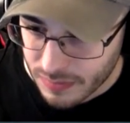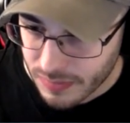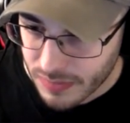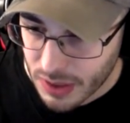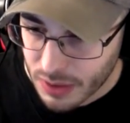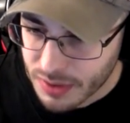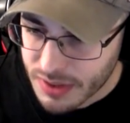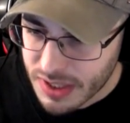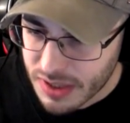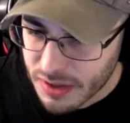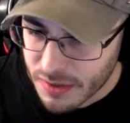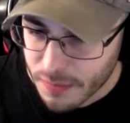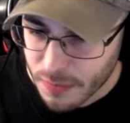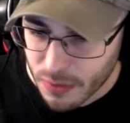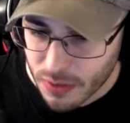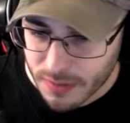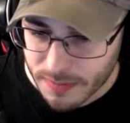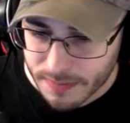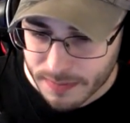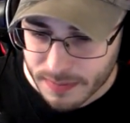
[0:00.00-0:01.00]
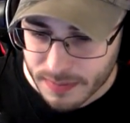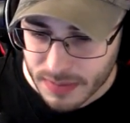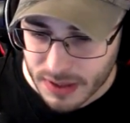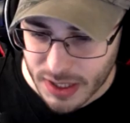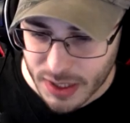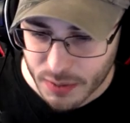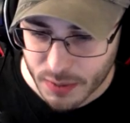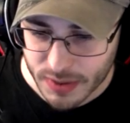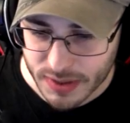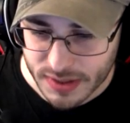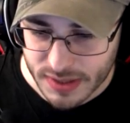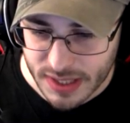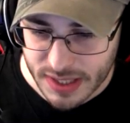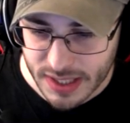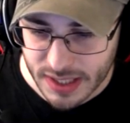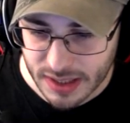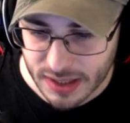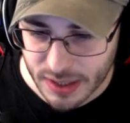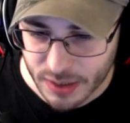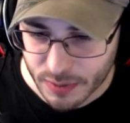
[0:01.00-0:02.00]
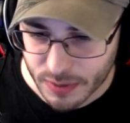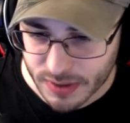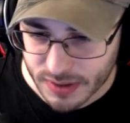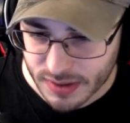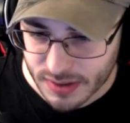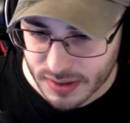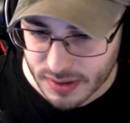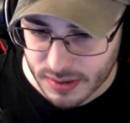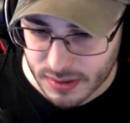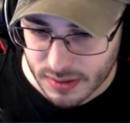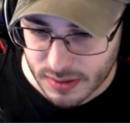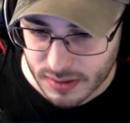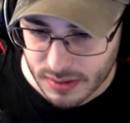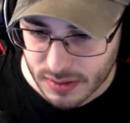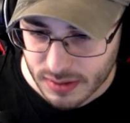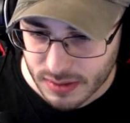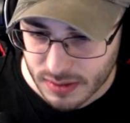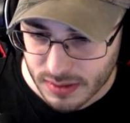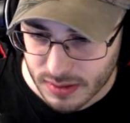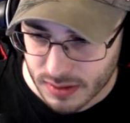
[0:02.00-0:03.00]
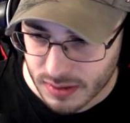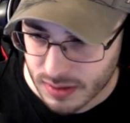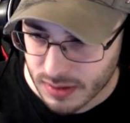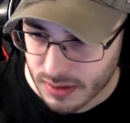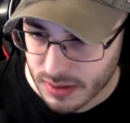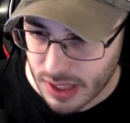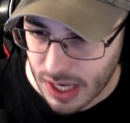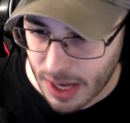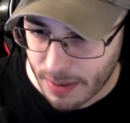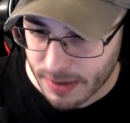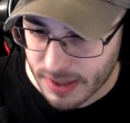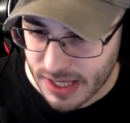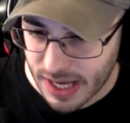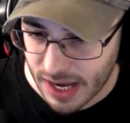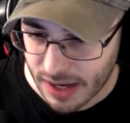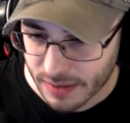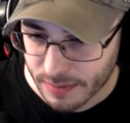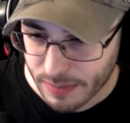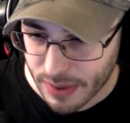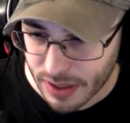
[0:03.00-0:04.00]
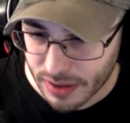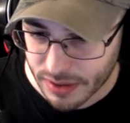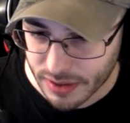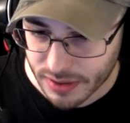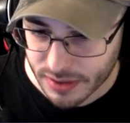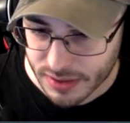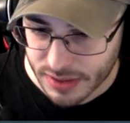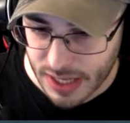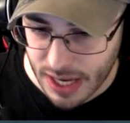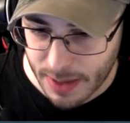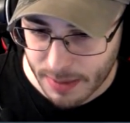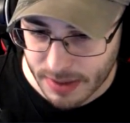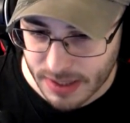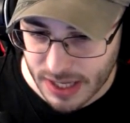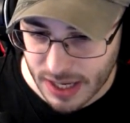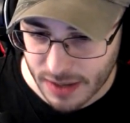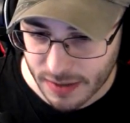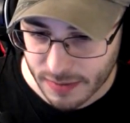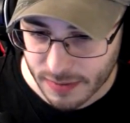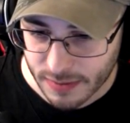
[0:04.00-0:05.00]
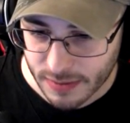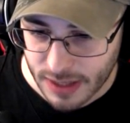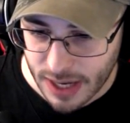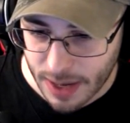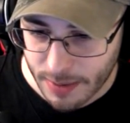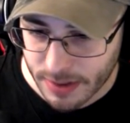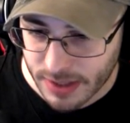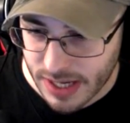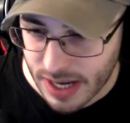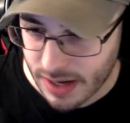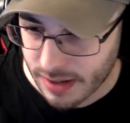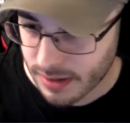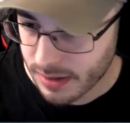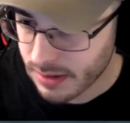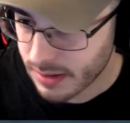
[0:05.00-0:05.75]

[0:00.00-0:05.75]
What was I looking for? Liquids. They need liquids. Habitat. Barriers. Habitat. Habitat.